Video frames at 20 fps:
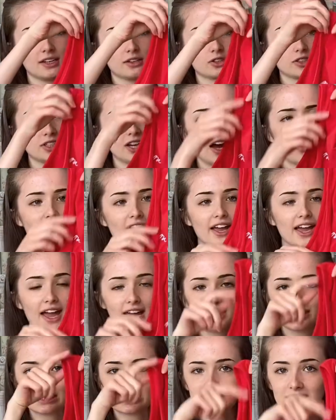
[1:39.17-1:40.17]
doesn't have like
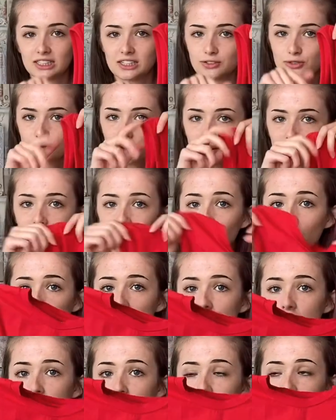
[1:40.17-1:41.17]
any sleeves or anything,
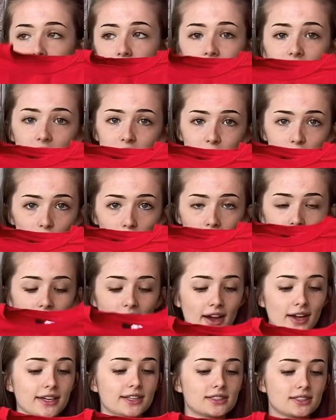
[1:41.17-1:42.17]
which I think is quite
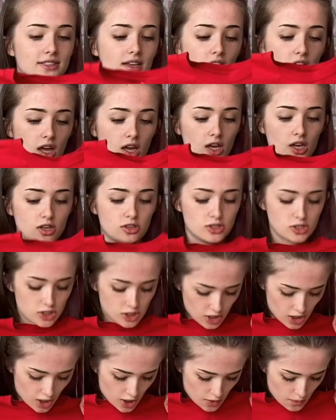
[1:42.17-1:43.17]
nice.
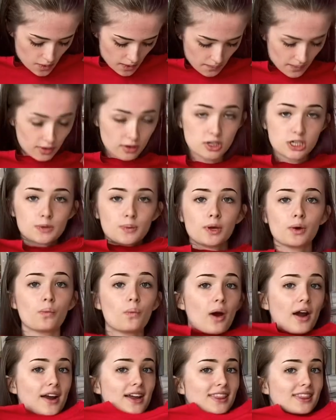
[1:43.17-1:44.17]
So we're going to be
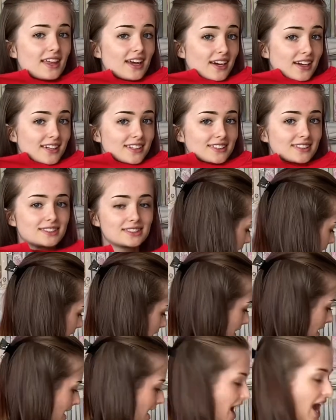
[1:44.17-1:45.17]
wearing this.
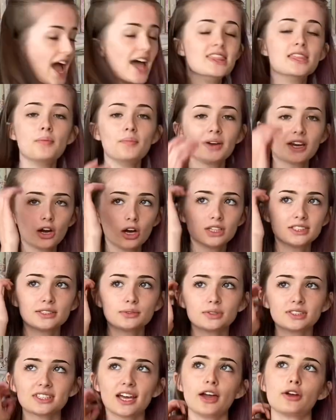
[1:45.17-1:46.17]
And then because it
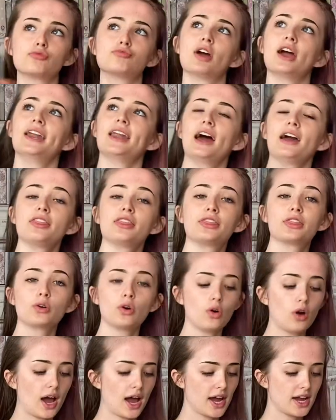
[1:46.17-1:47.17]
was like red, I
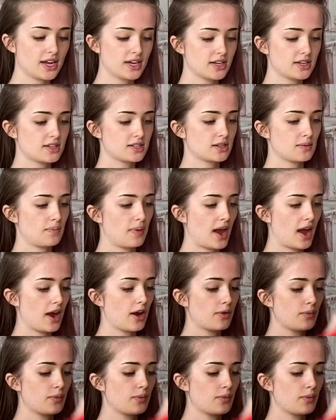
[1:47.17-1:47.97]
thought I'd pair it